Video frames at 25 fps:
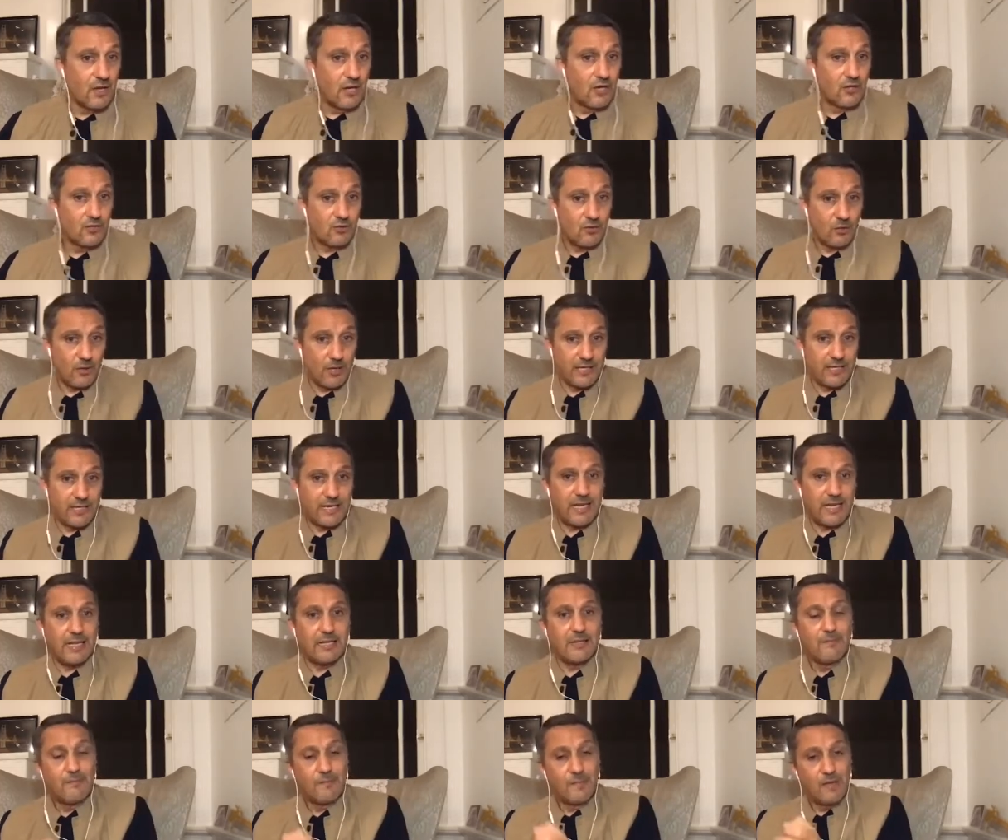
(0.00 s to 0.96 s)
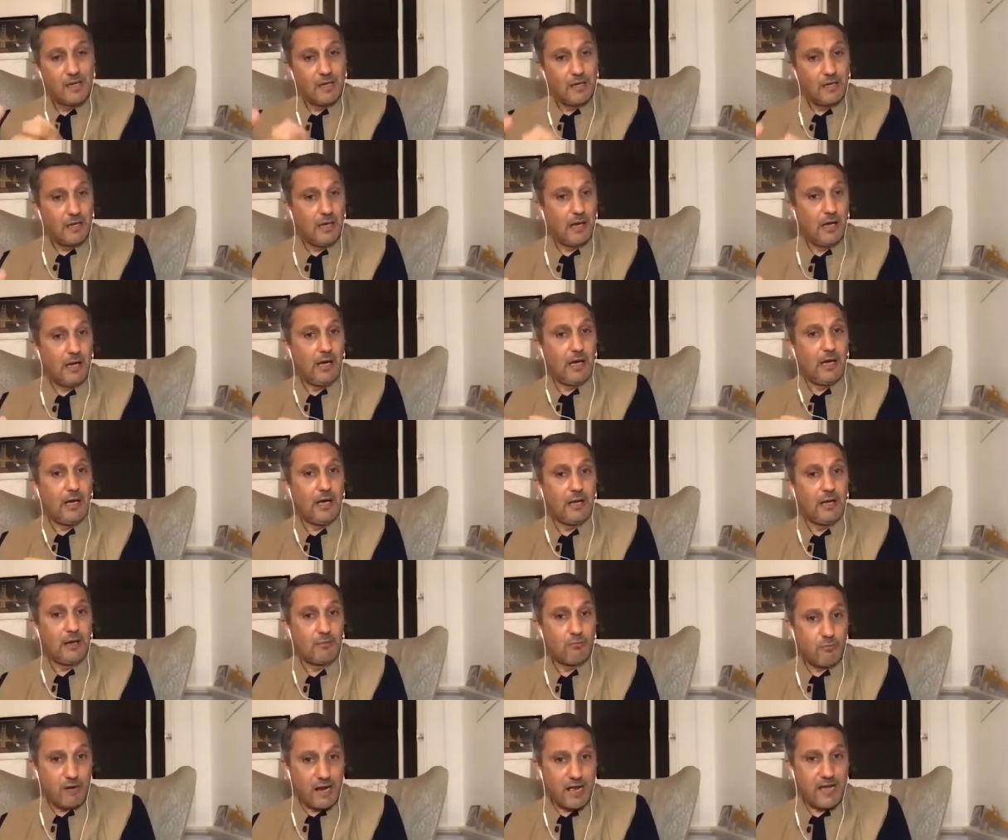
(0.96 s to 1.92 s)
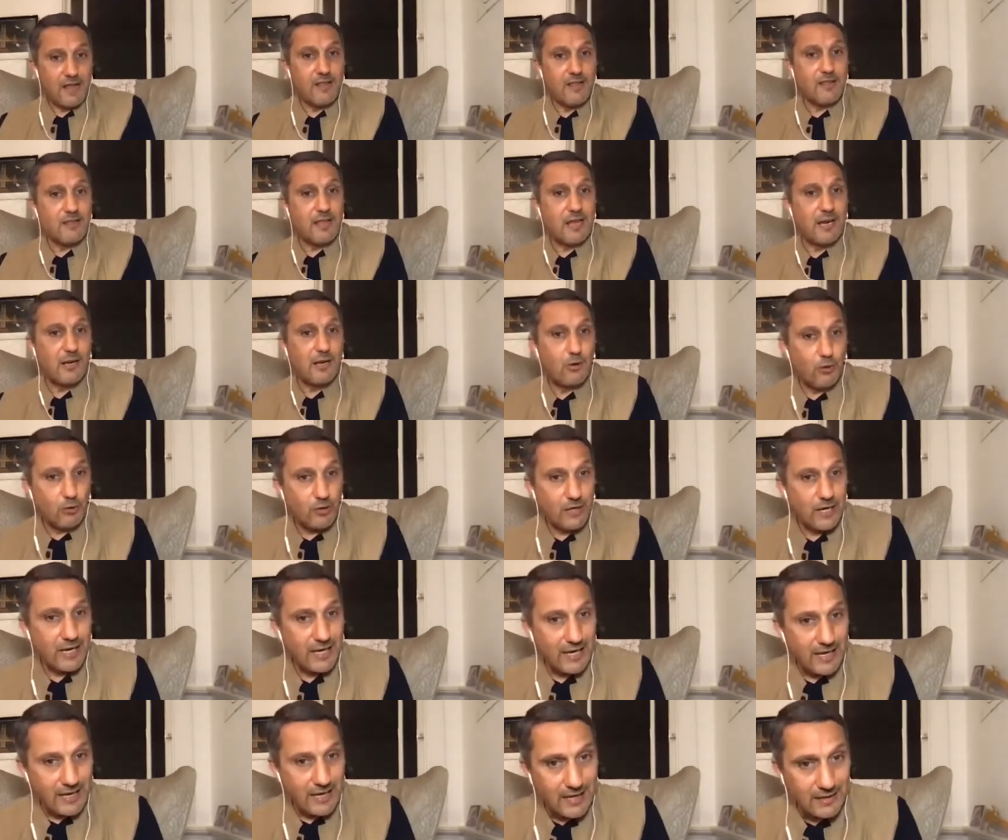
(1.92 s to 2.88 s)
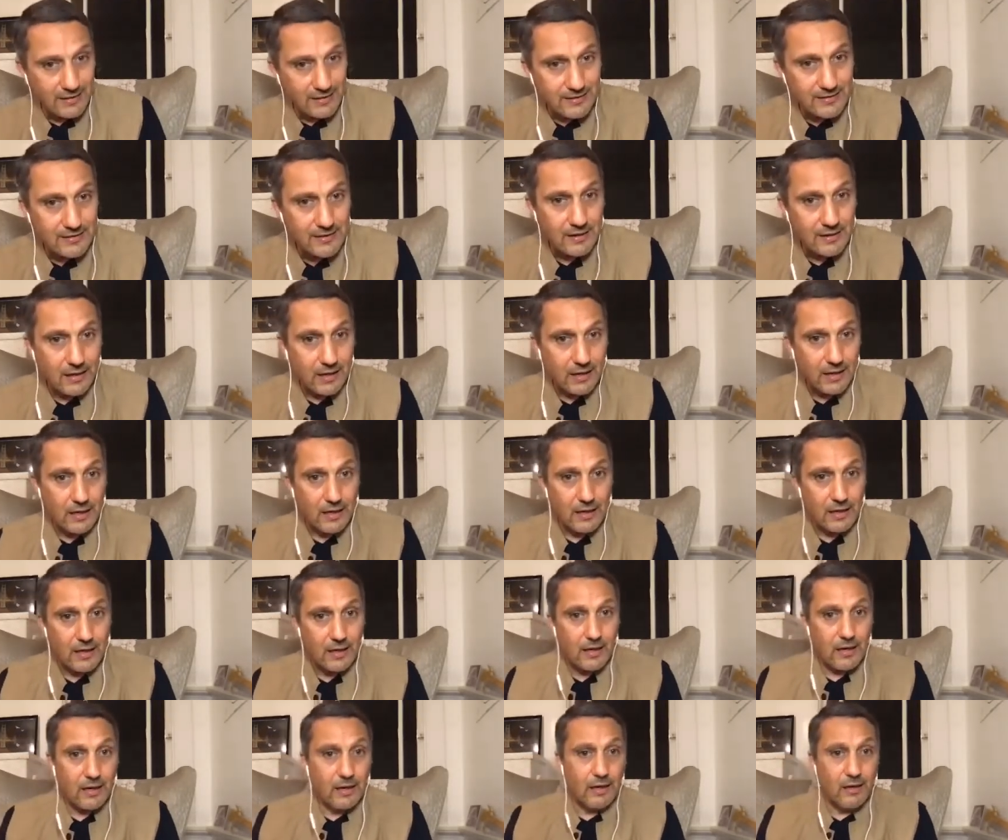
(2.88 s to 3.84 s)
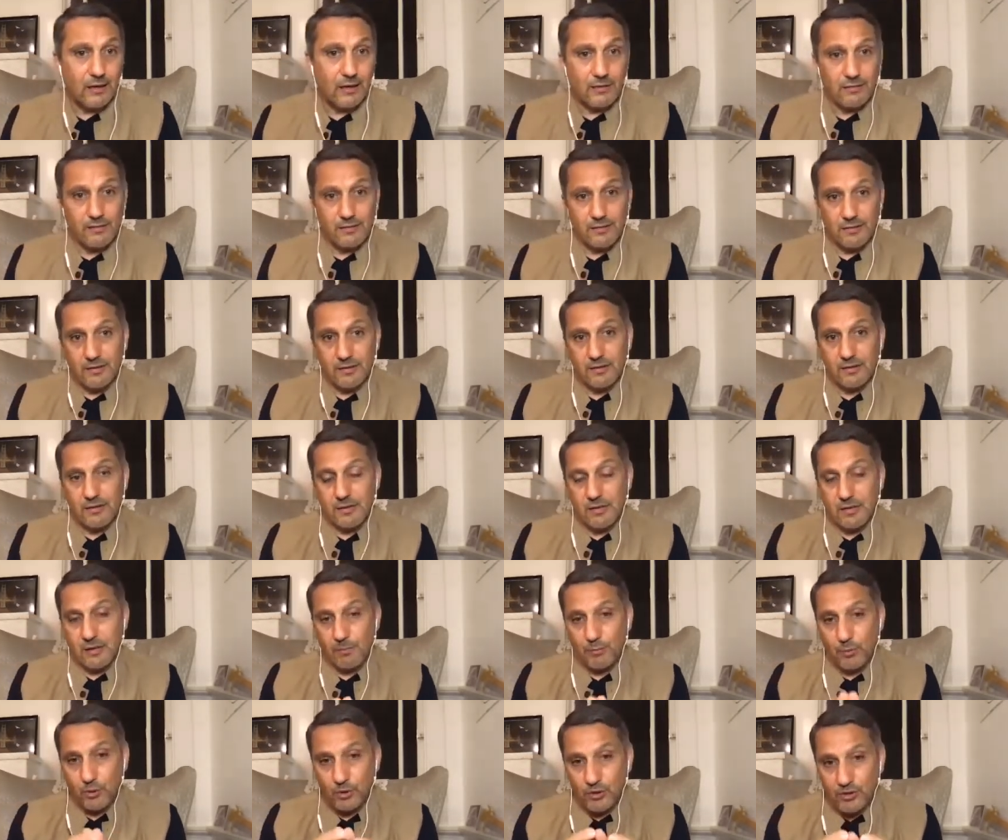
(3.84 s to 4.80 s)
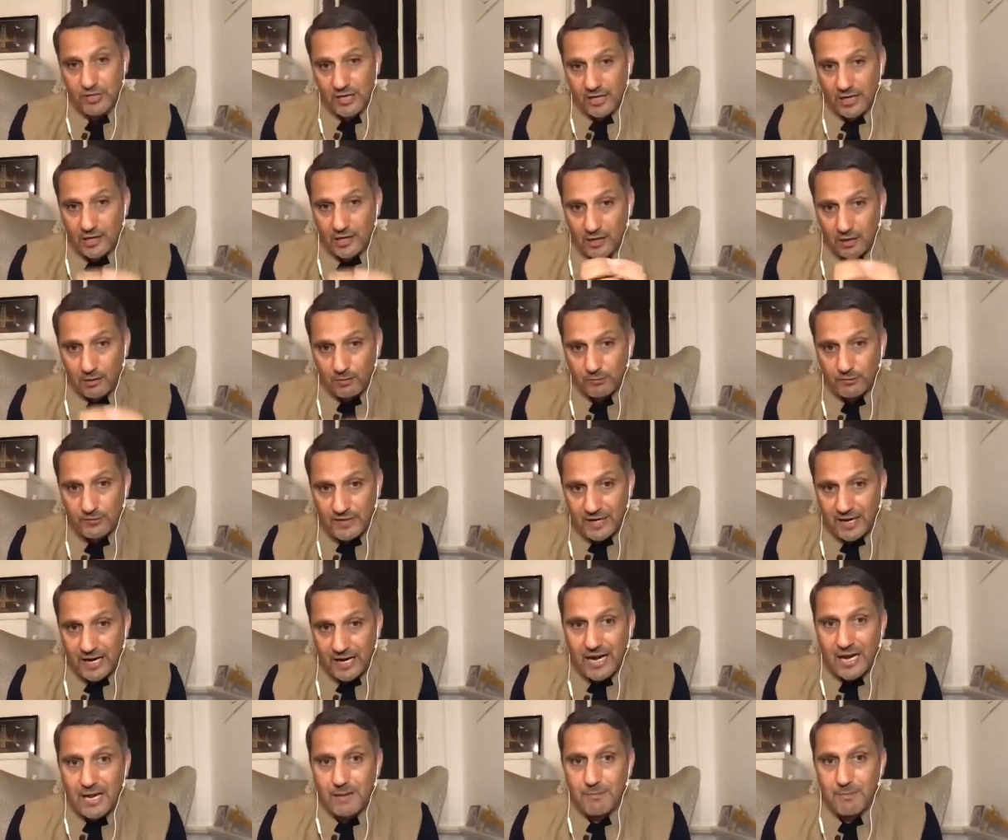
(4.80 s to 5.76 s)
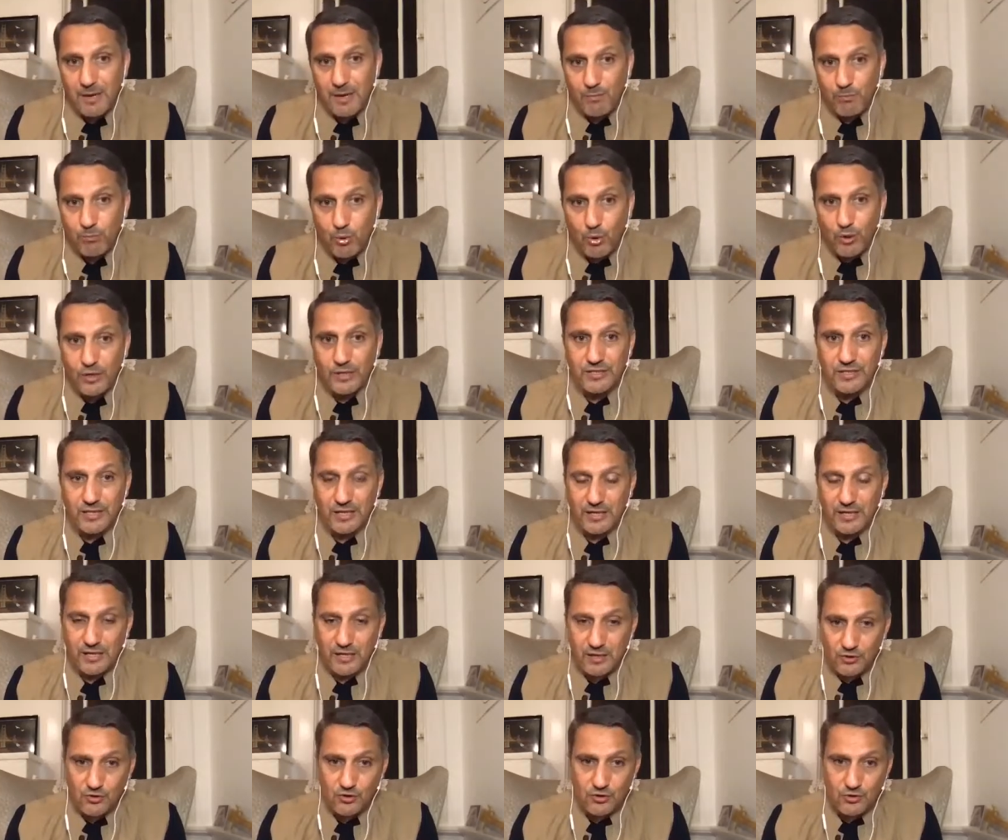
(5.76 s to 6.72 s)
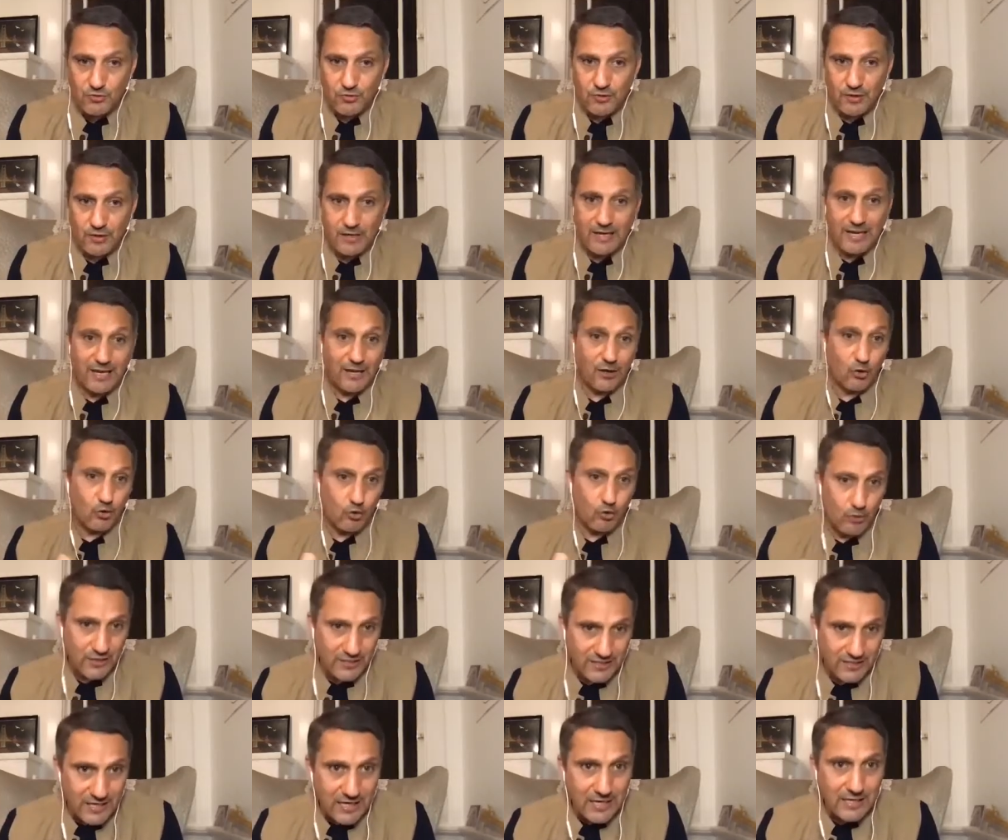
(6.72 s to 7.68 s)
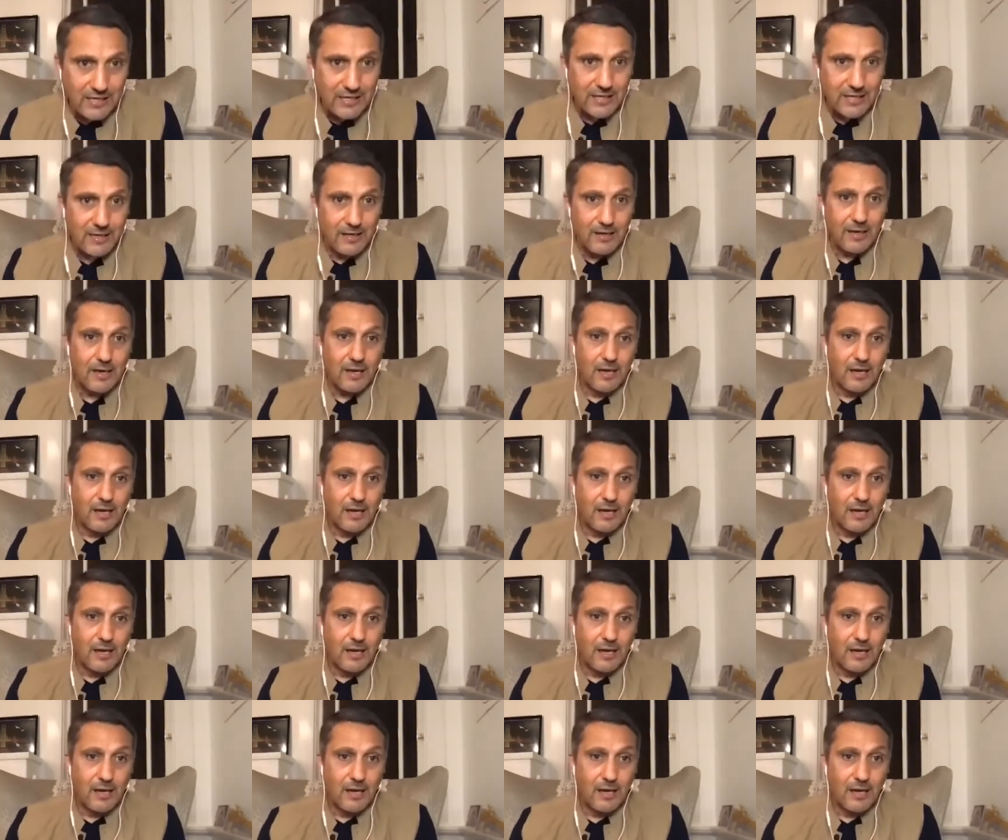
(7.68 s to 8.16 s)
So again, rather than looking at the particular time and point in history and critiquing